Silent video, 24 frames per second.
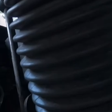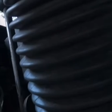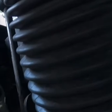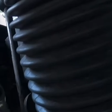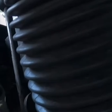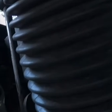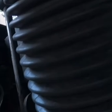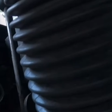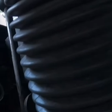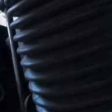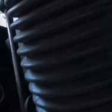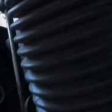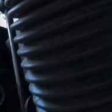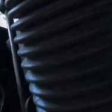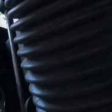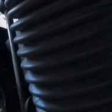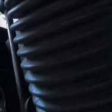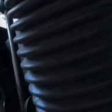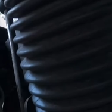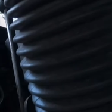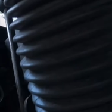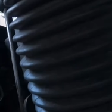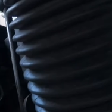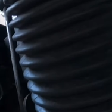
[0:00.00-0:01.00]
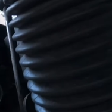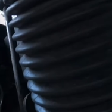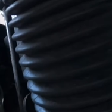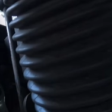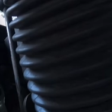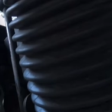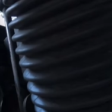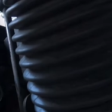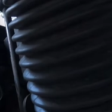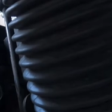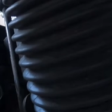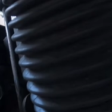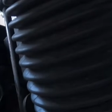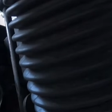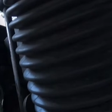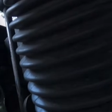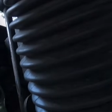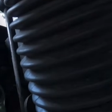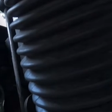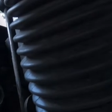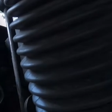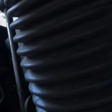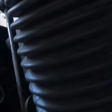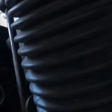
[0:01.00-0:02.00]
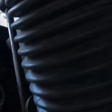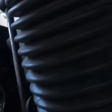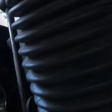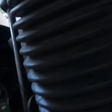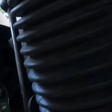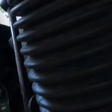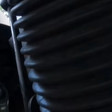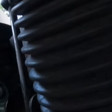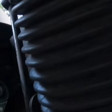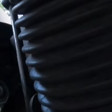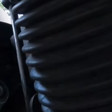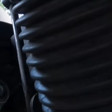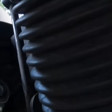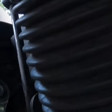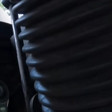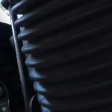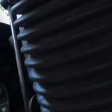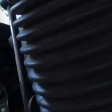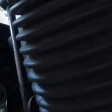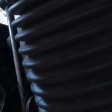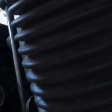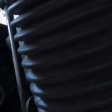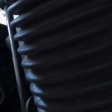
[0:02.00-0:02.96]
(silence)